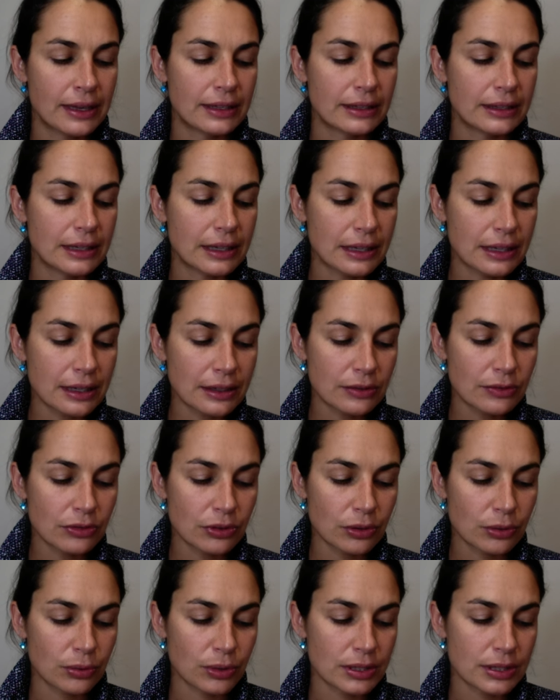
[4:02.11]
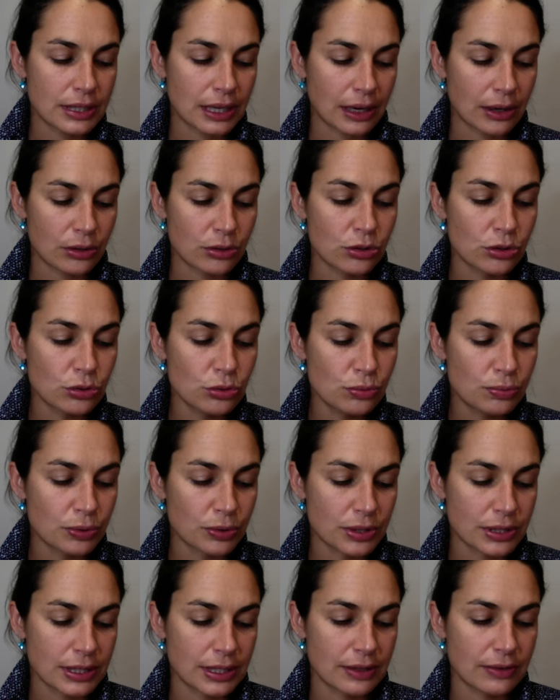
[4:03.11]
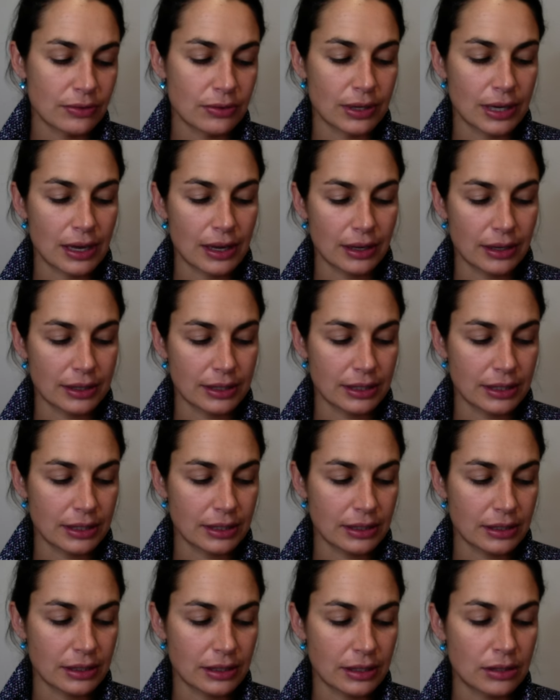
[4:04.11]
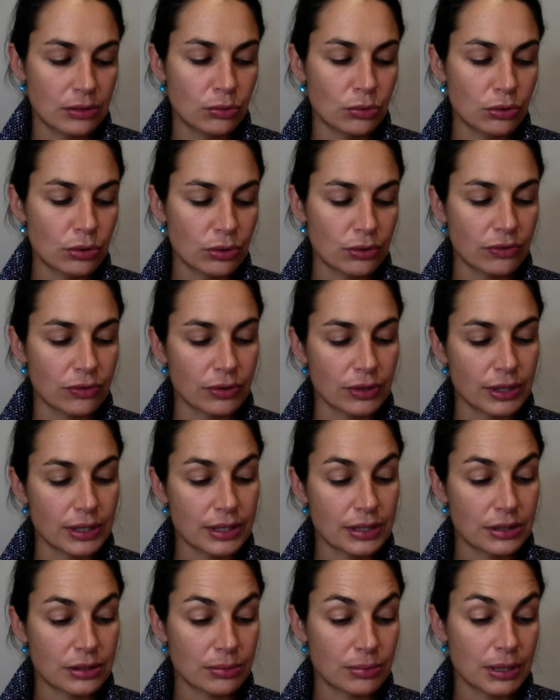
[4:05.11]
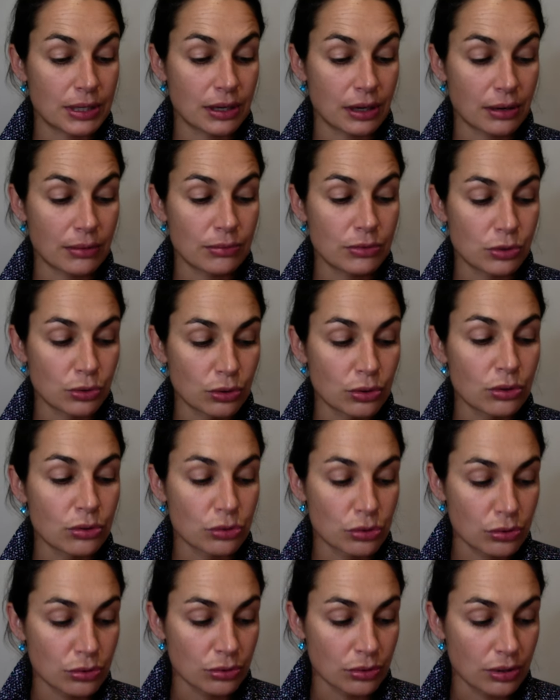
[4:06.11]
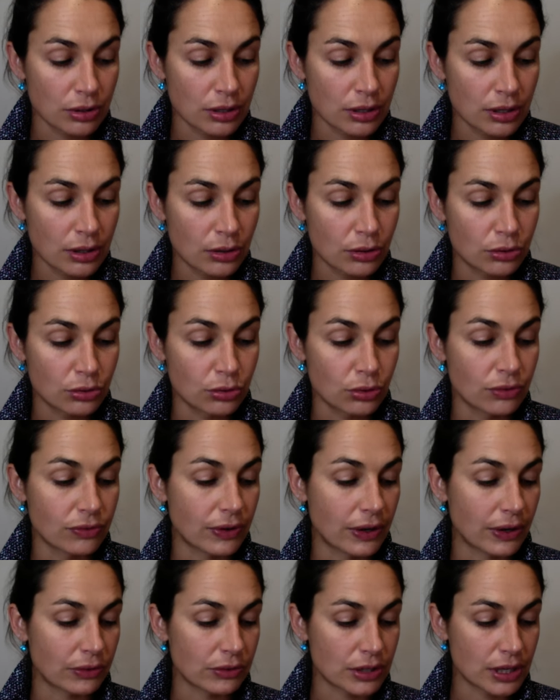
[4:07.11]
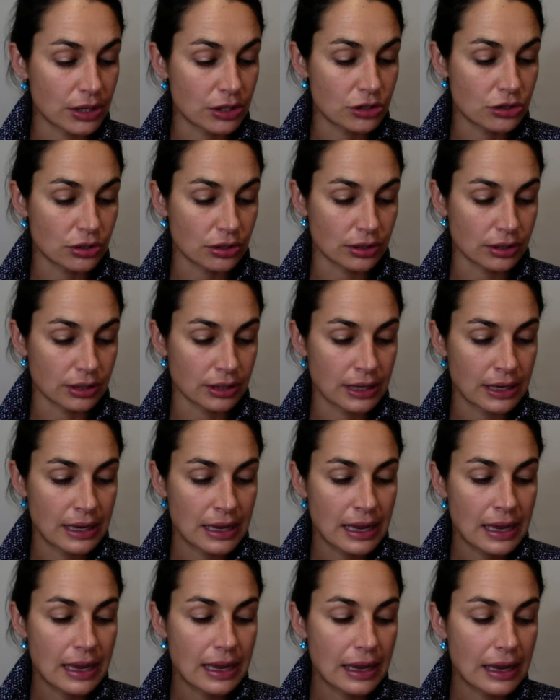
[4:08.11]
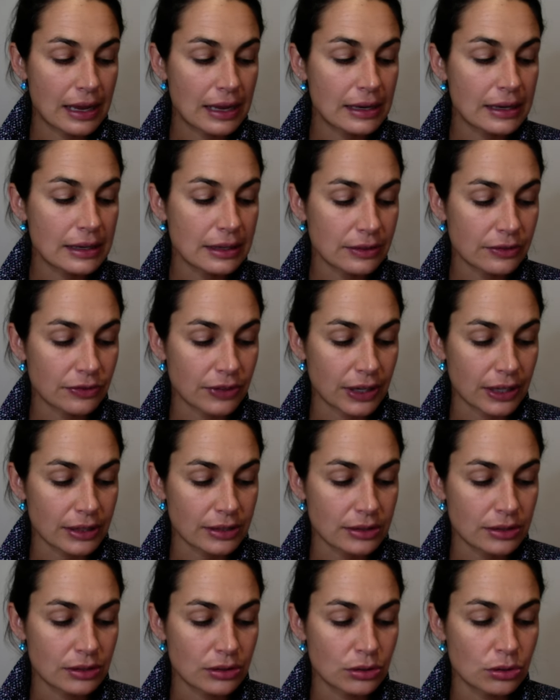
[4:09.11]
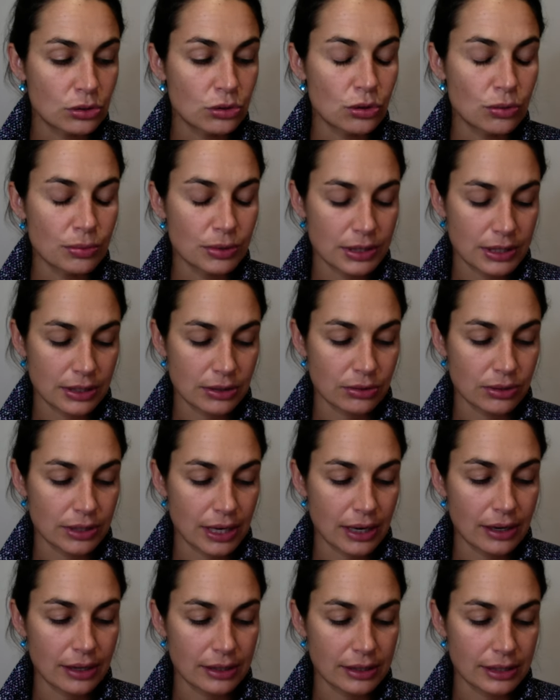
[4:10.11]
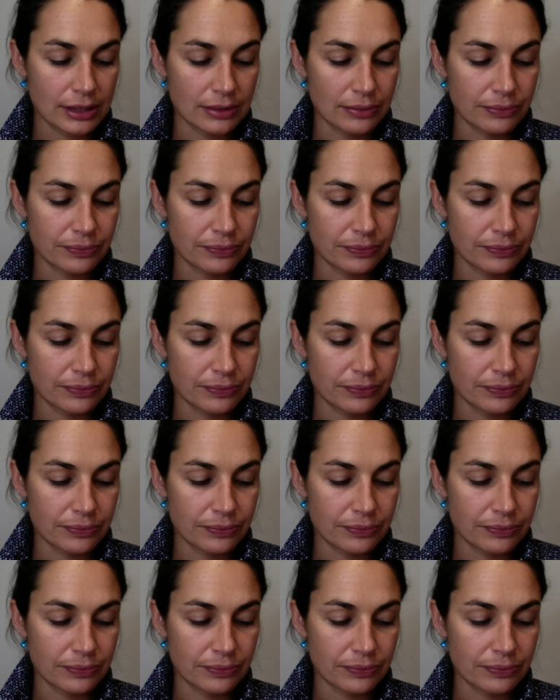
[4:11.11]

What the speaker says: they influence how you perceive reality in order for this to become your truth, your foundation, and it affects your materiality.